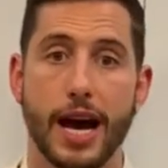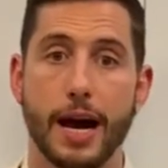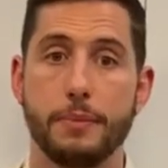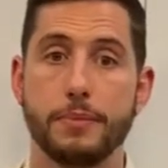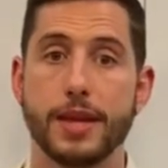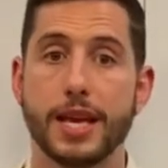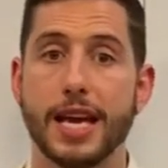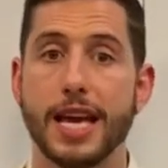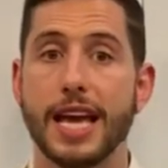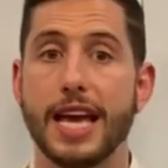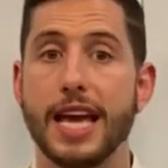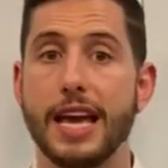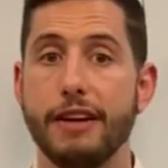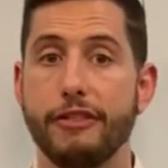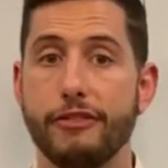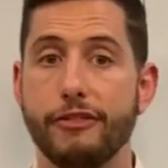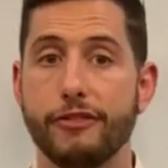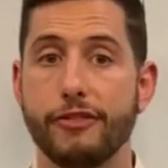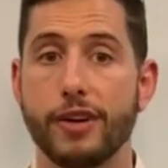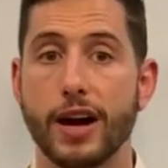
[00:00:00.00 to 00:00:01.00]
Um,
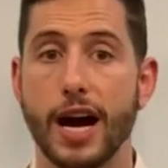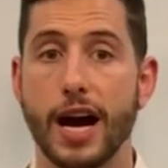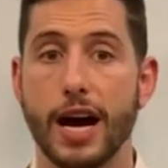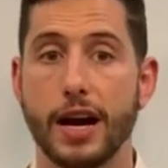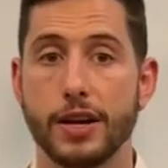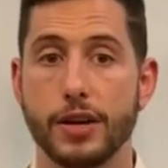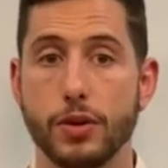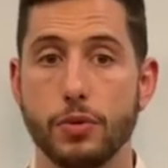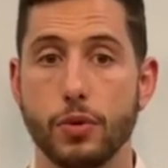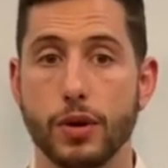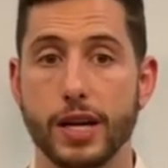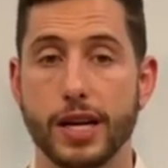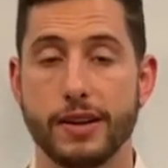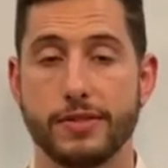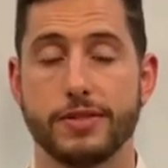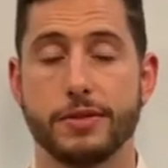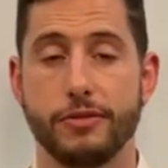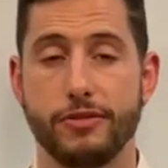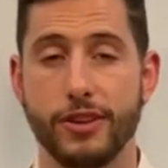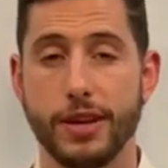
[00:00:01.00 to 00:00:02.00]
if uh, you want to
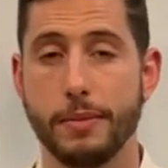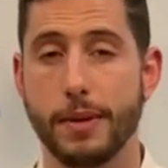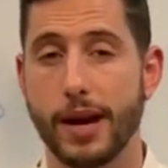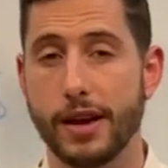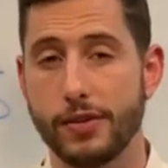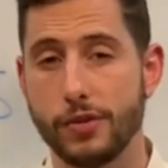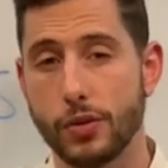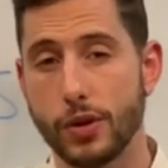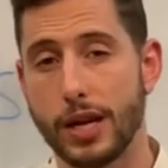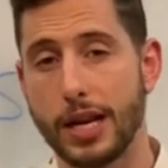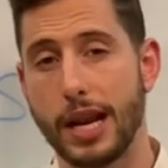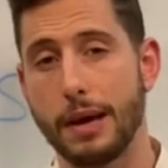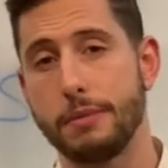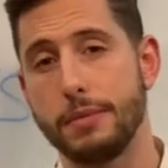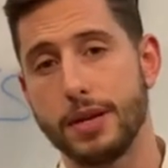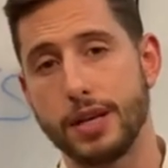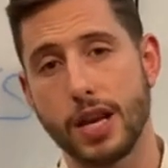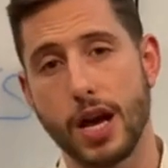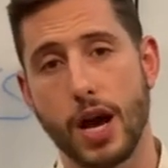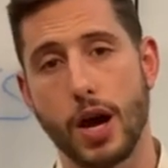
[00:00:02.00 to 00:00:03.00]
give some feedback, if you want to
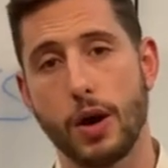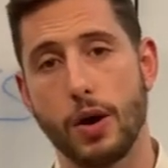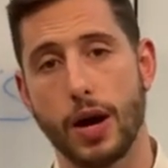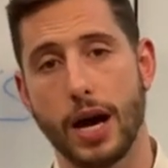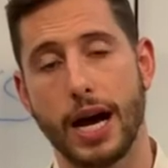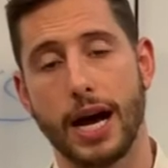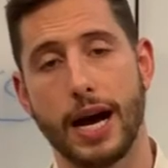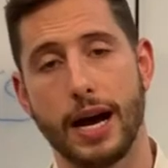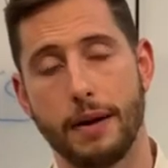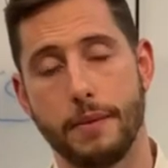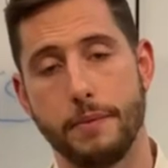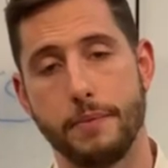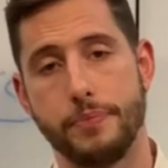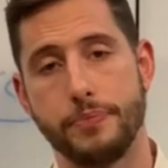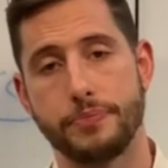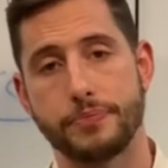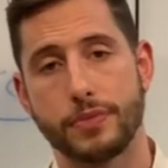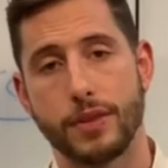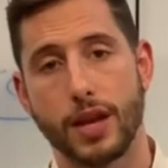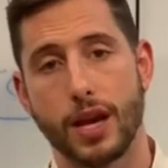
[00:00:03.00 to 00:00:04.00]
let me know.
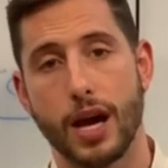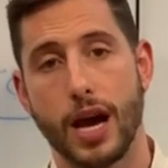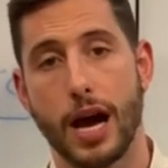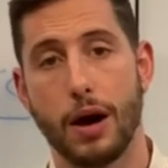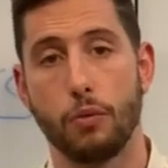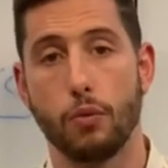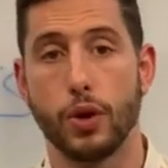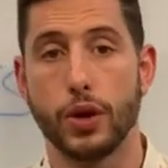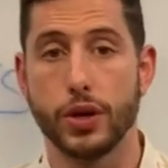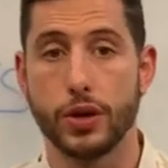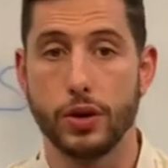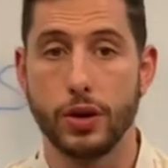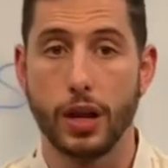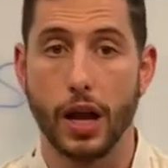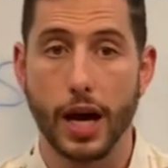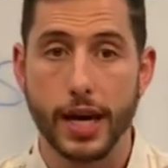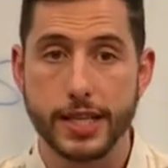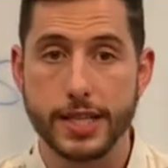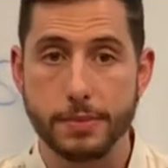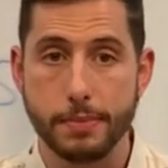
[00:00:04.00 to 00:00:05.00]
Um, uh, what you
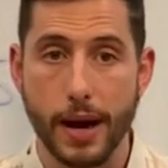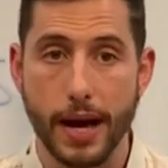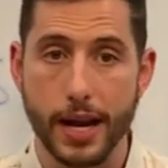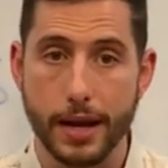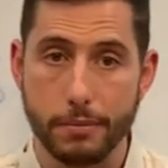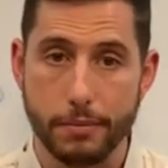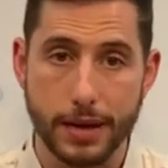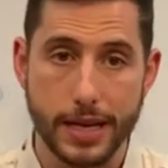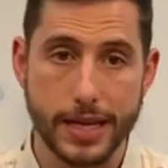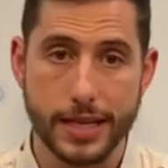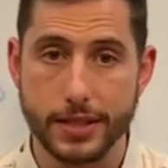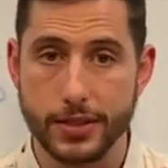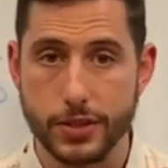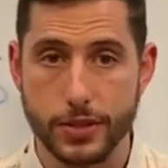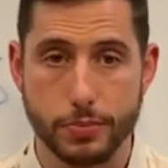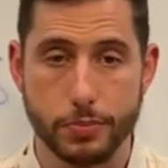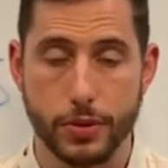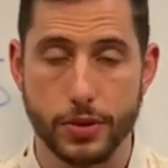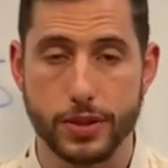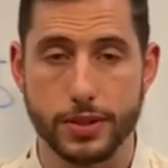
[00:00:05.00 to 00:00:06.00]
liked about it, please
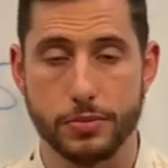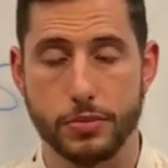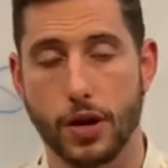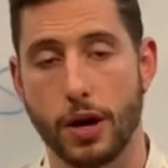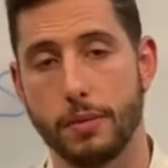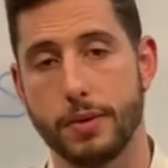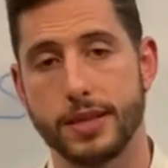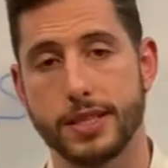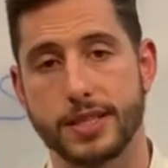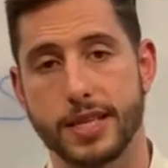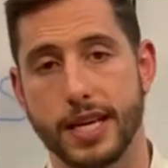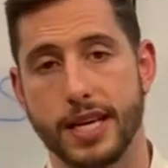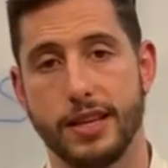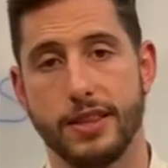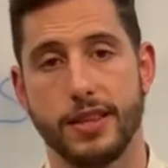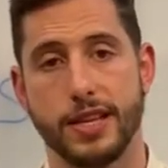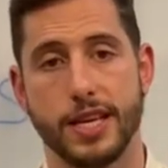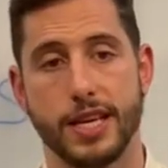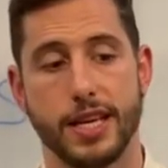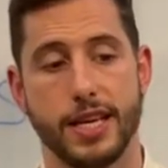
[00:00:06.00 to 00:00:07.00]
just put some comments
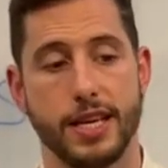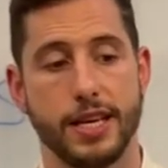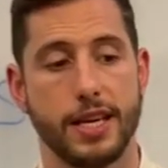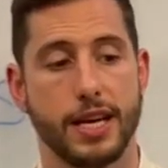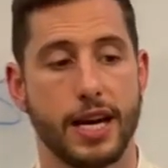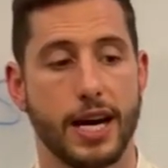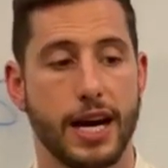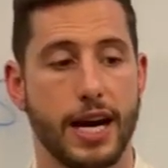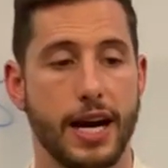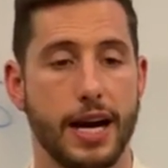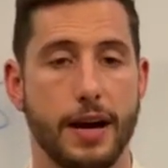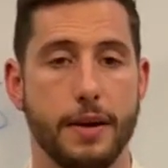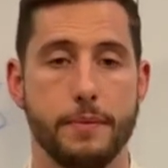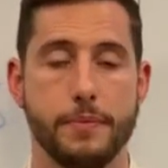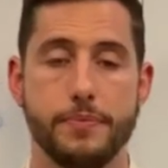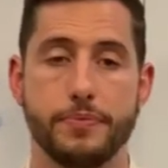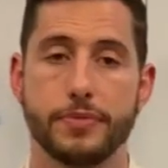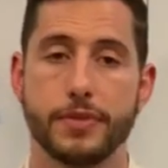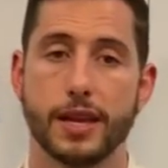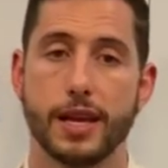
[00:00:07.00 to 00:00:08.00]
in the
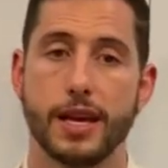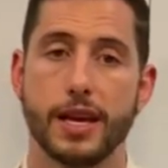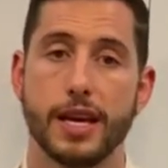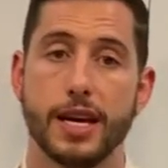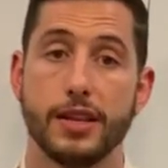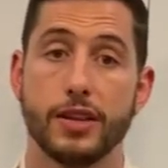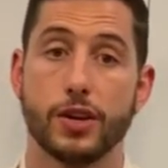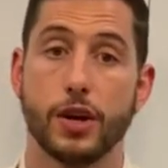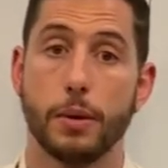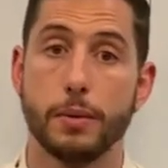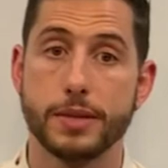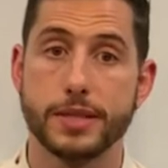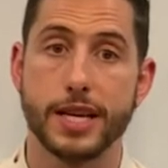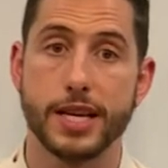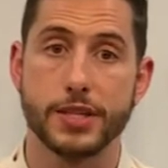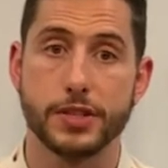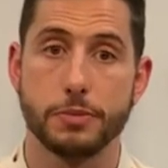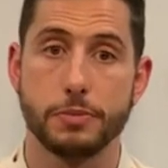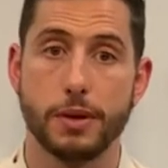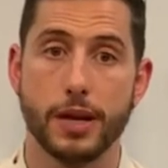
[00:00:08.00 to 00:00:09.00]
um, in the comment
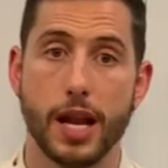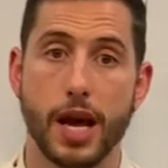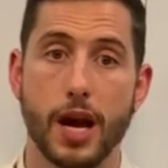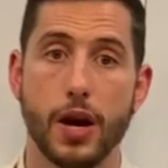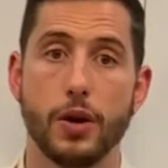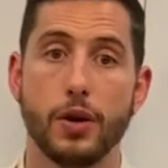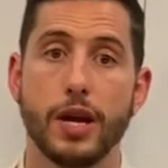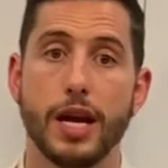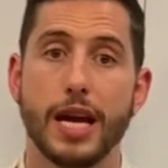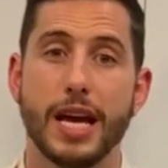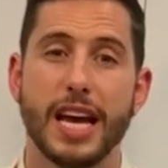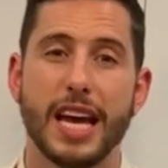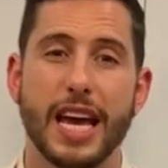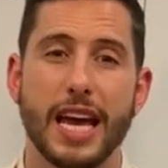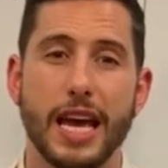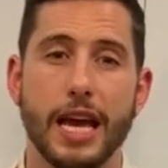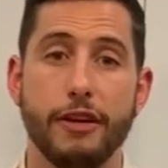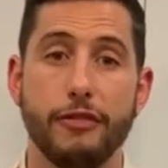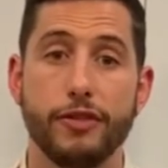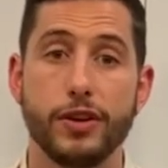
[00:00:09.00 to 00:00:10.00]
section below.
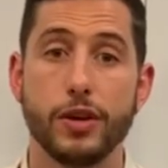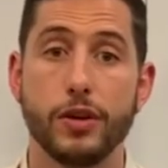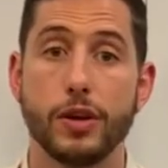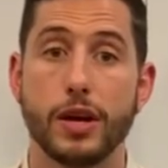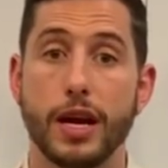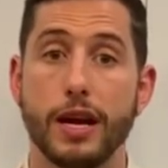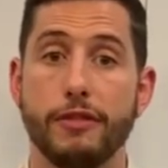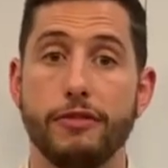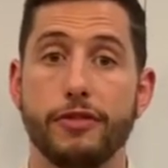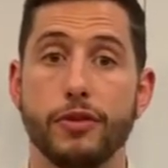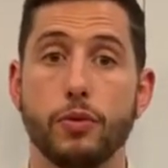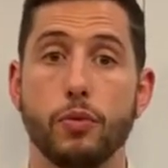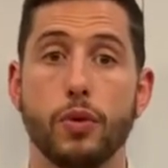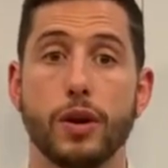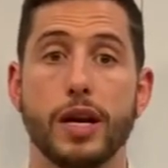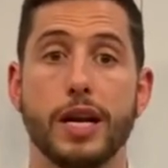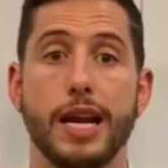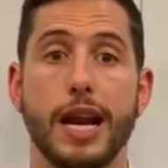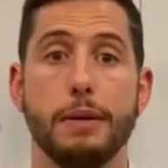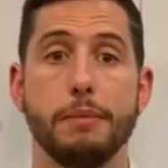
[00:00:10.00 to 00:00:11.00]
If you if you
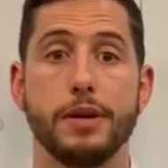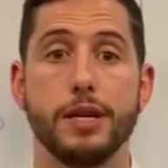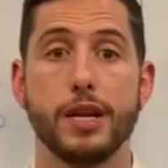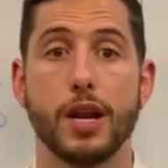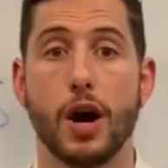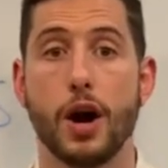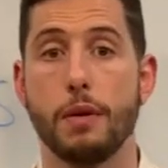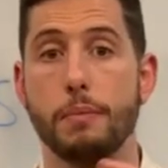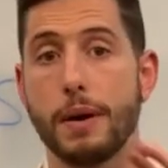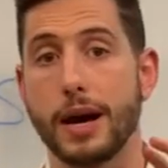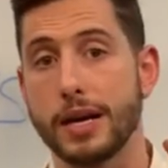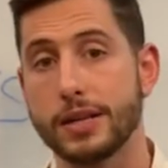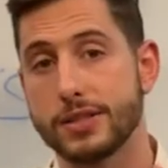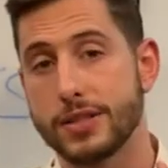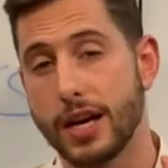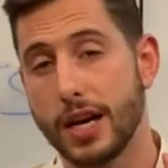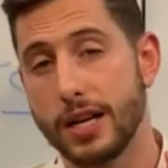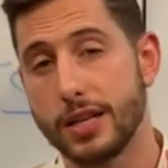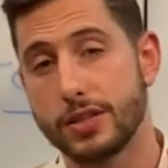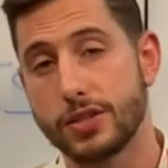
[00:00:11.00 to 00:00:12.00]
want to let me know
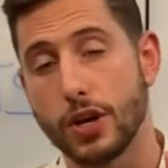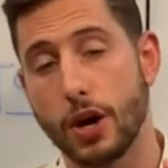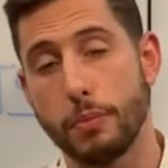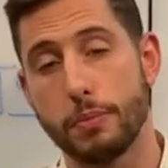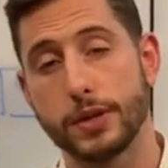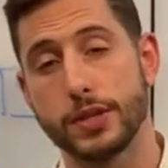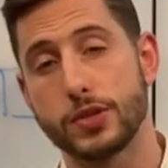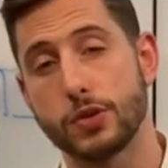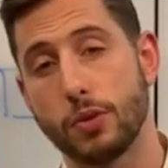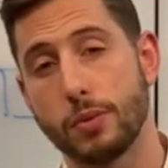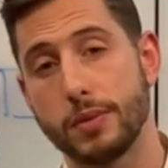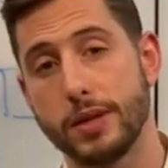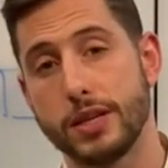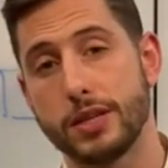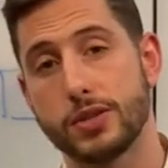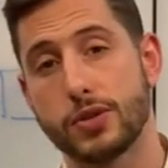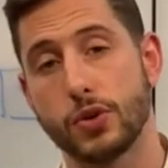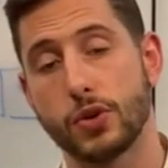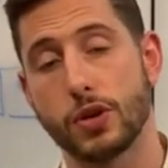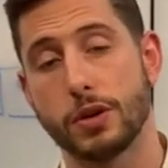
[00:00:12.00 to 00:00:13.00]
about certain topics you want
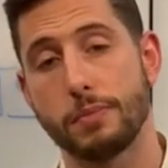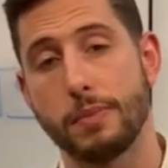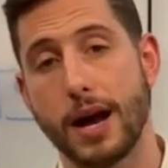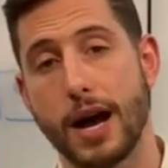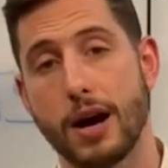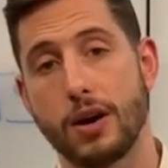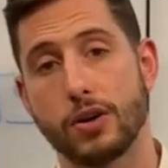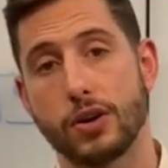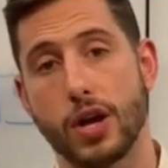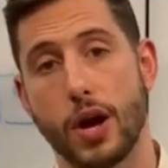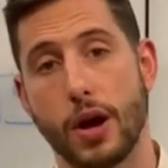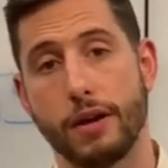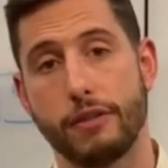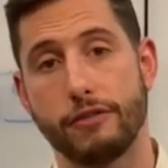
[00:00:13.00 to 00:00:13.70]
me to talk about